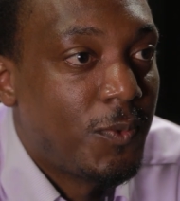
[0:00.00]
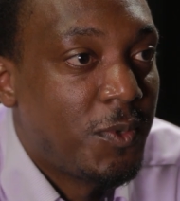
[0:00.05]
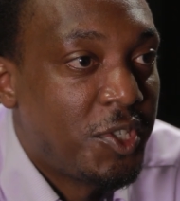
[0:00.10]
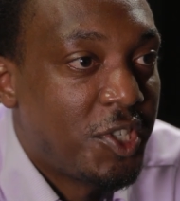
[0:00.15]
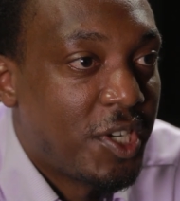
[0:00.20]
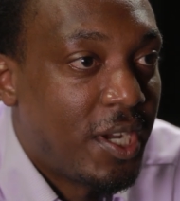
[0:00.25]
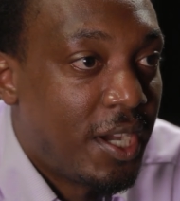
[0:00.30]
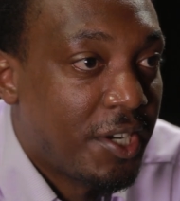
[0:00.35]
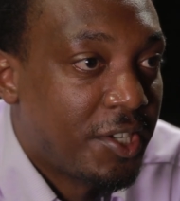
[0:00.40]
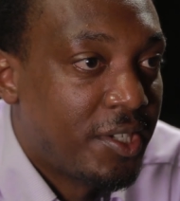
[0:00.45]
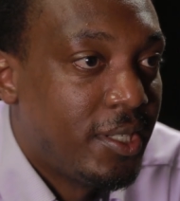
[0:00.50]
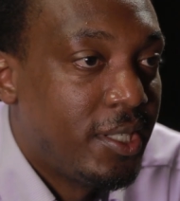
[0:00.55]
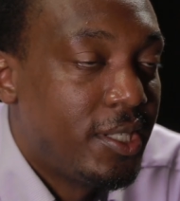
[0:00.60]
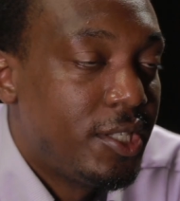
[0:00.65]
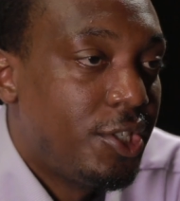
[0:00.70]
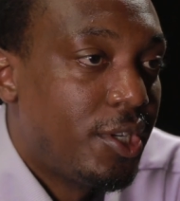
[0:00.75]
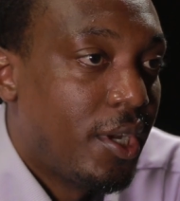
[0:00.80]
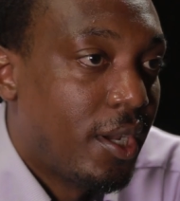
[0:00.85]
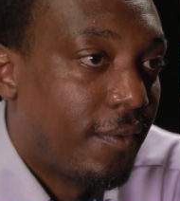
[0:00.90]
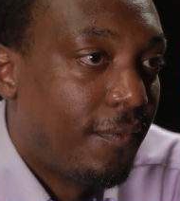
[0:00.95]
which actually
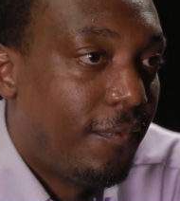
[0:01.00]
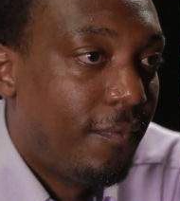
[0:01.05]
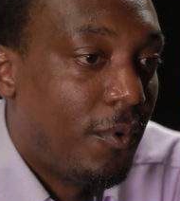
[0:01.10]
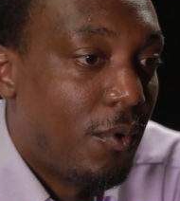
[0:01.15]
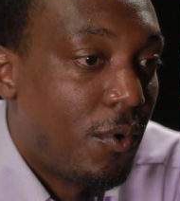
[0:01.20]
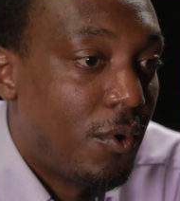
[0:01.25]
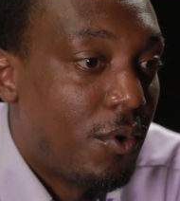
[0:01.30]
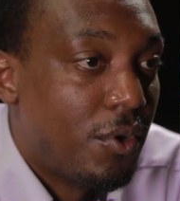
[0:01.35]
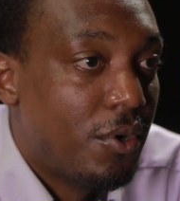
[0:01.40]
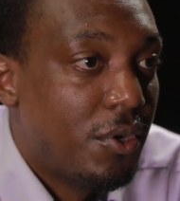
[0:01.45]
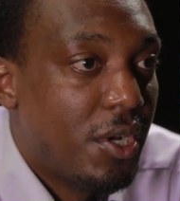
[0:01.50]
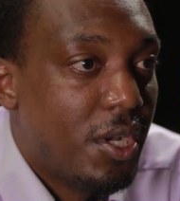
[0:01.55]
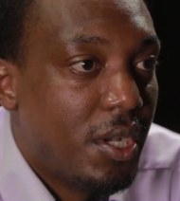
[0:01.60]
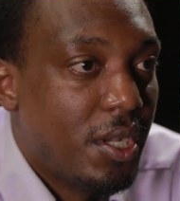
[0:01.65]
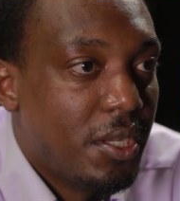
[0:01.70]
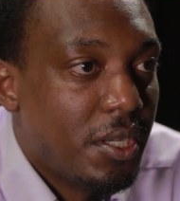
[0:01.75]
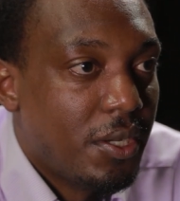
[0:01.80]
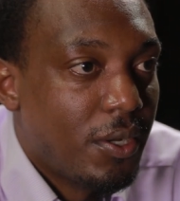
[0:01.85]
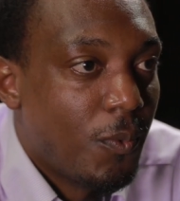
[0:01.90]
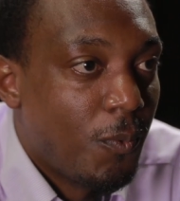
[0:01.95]
check for
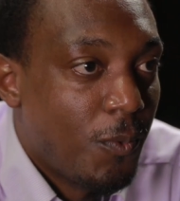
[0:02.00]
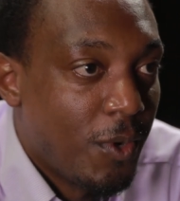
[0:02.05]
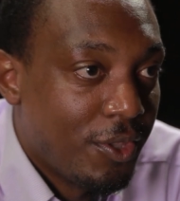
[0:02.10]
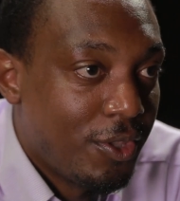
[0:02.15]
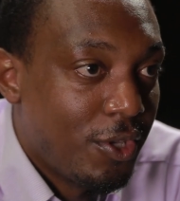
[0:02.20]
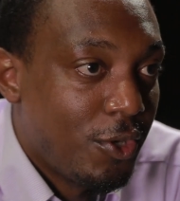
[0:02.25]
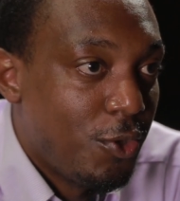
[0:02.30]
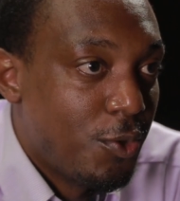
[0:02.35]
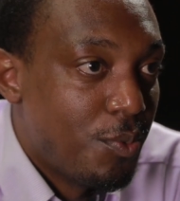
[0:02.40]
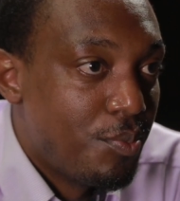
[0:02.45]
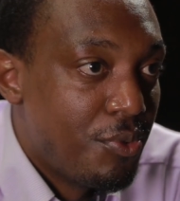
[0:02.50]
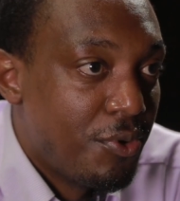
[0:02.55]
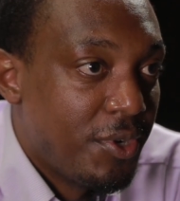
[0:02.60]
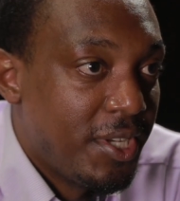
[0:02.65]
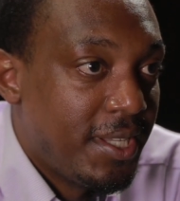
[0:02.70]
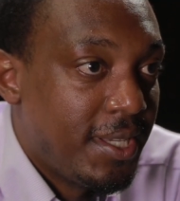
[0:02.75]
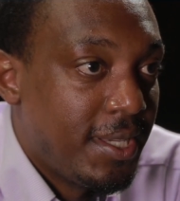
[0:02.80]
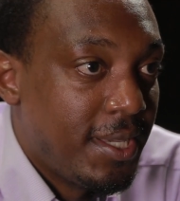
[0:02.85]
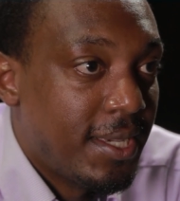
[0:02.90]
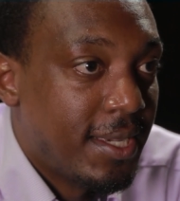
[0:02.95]
whether your
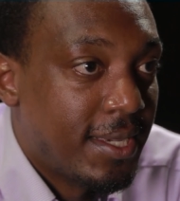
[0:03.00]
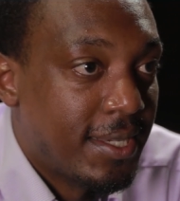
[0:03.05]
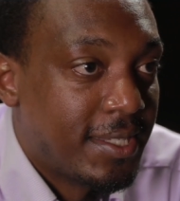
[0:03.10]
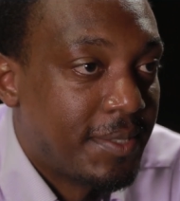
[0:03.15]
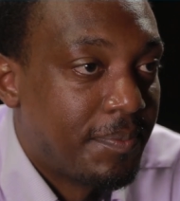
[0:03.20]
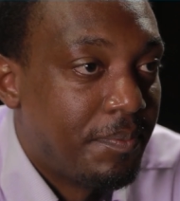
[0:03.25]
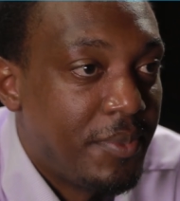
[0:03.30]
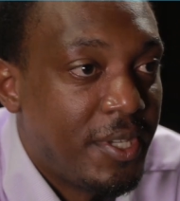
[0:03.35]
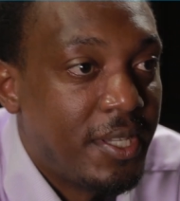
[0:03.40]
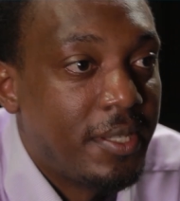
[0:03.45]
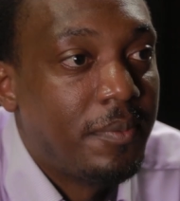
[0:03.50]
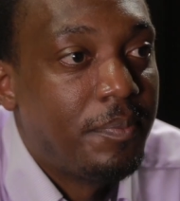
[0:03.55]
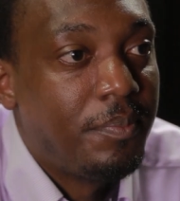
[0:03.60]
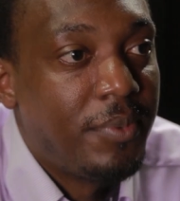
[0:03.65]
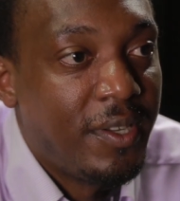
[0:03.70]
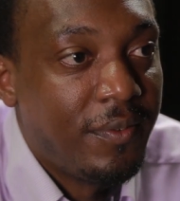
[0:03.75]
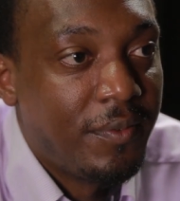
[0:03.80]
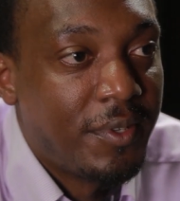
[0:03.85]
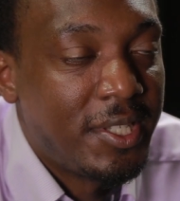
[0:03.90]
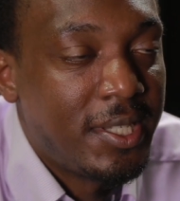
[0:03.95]
body has been
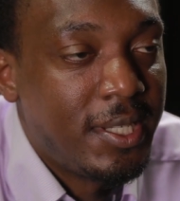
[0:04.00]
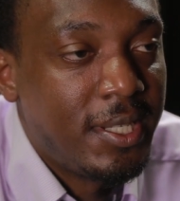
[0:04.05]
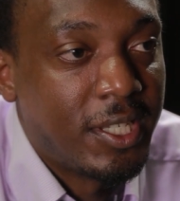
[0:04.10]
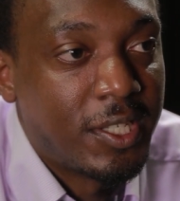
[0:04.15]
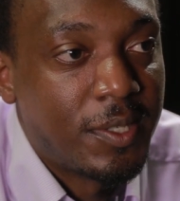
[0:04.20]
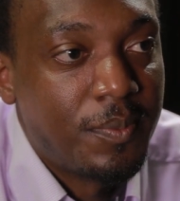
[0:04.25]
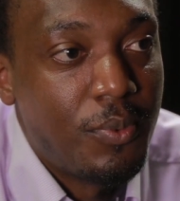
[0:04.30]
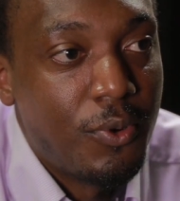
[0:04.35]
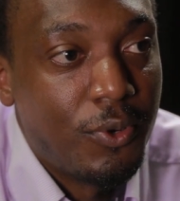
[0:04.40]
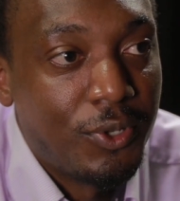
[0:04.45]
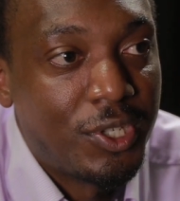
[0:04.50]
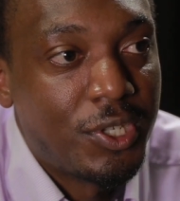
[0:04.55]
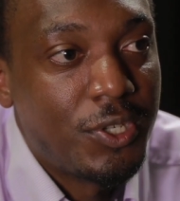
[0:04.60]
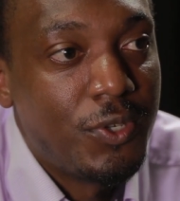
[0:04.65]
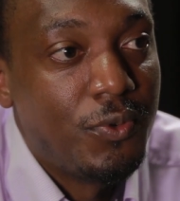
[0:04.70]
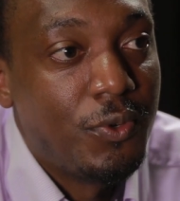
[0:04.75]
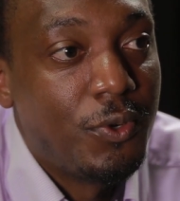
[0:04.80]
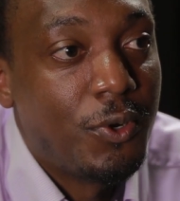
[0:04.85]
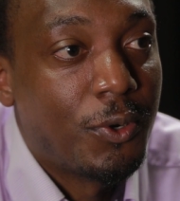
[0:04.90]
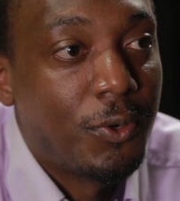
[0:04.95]
previously exposed
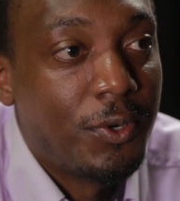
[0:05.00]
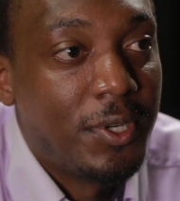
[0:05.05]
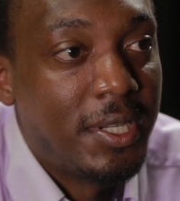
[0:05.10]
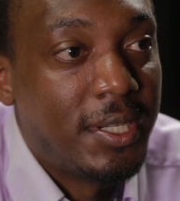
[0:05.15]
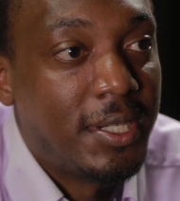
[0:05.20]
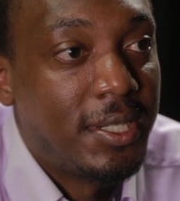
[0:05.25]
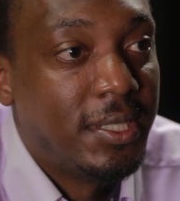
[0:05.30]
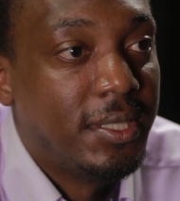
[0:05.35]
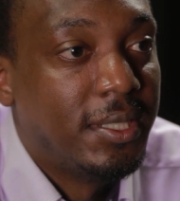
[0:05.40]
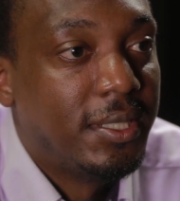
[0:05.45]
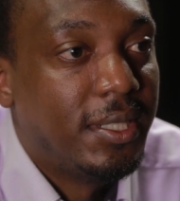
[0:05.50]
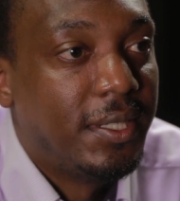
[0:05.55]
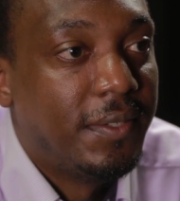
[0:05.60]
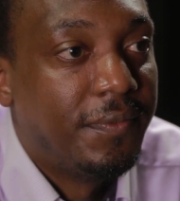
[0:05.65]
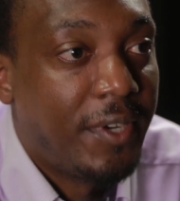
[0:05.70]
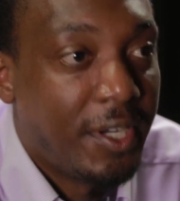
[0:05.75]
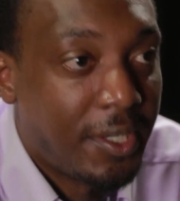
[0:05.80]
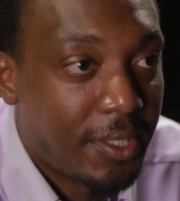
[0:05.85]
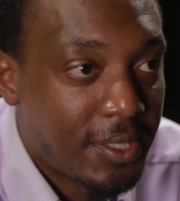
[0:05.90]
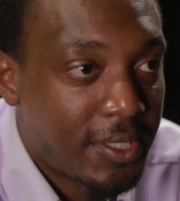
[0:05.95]
to
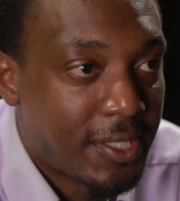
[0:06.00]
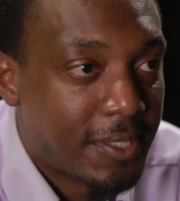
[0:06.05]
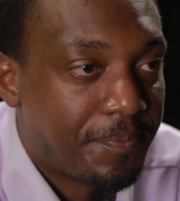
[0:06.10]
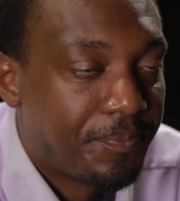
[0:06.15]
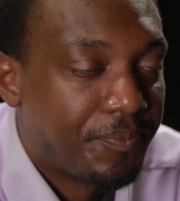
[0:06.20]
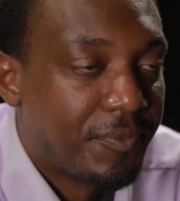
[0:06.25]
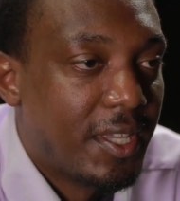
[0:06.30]
coronavirus.